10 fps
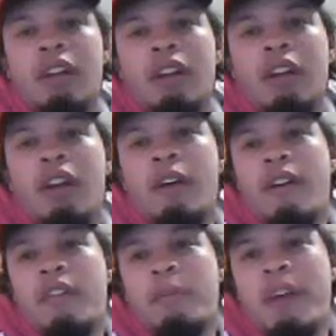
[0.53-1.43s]
Hello
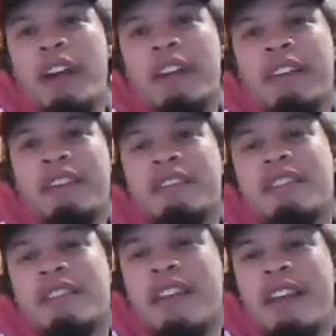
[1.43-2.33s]
everybody, this
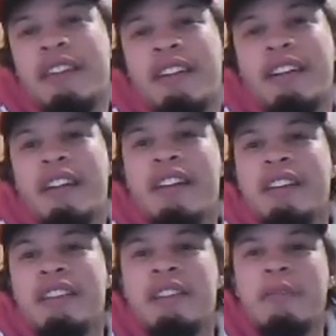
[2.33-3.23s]
is Nathan and
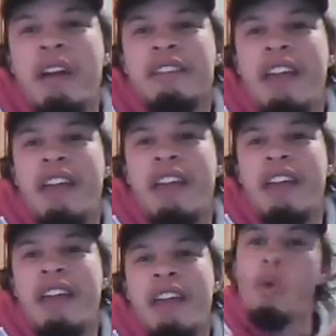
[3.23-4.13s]
this is my take.
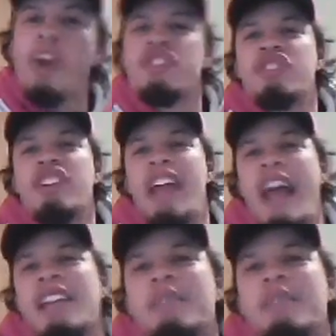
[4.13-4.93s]
And the question has